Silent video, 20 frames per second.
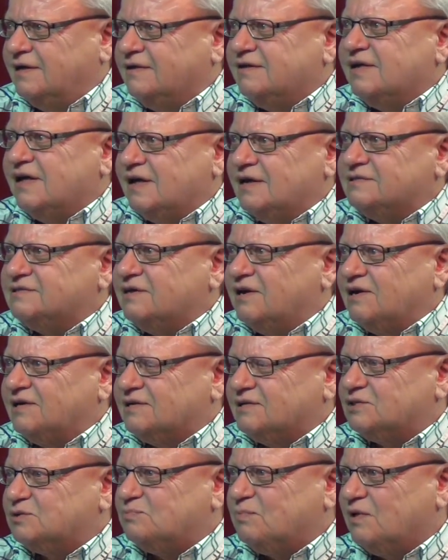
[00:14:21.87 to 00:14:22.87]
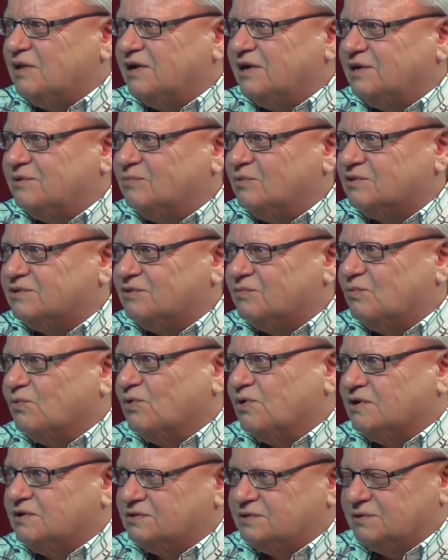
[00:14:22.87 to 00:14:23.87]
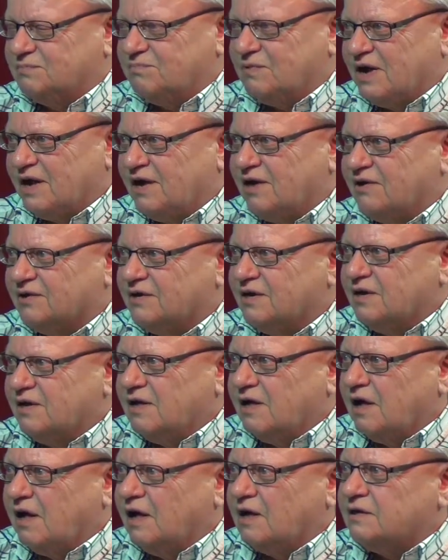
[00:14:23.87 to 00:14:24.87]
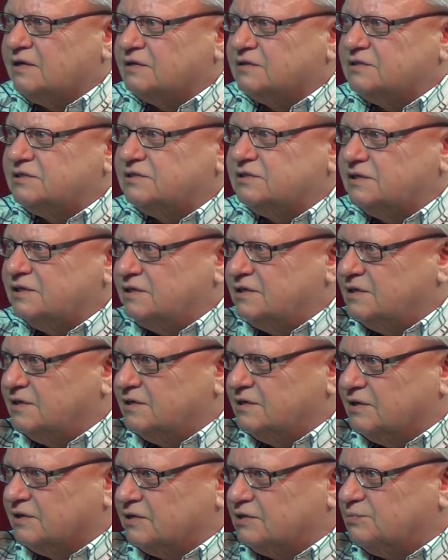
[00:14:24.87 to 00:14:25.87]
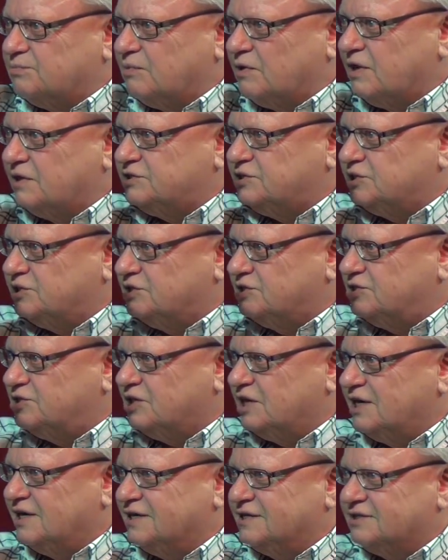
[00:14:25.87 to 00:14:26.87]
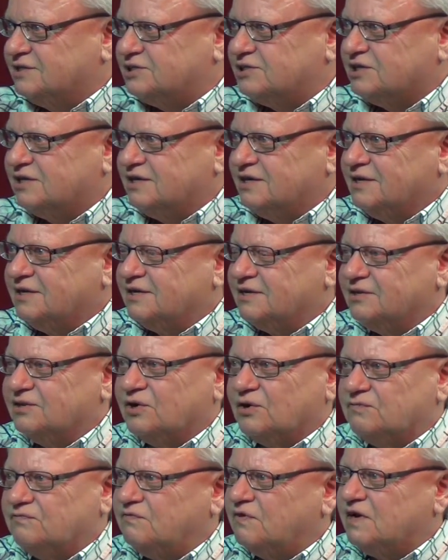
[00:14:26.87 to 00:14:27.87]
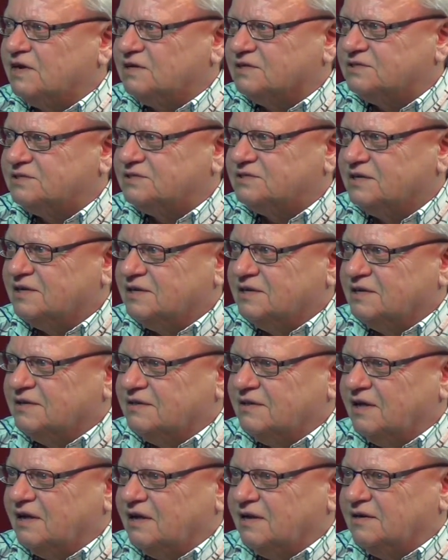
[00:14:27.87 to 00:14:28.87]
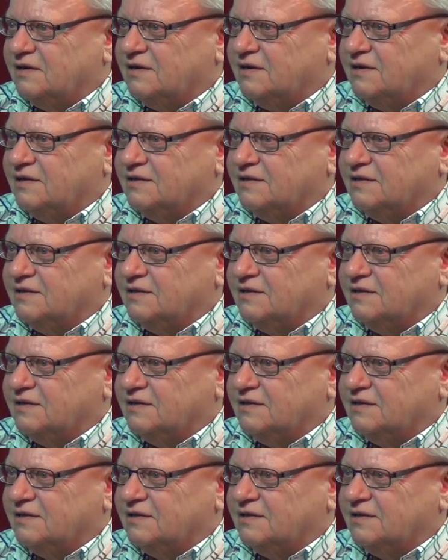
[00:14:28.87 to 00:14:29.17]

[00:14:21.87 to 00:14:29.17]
as I explain what the work is about, I can see an expression change in their face that,